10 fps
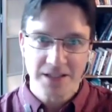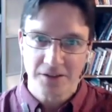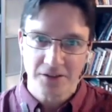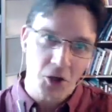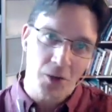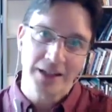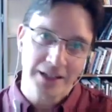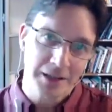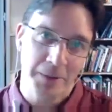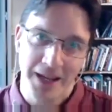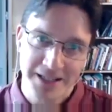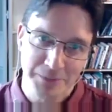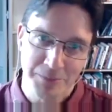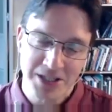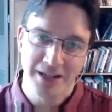Joe, I'd like to pass the
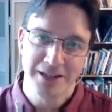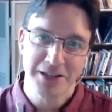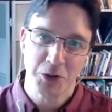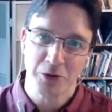baton to you.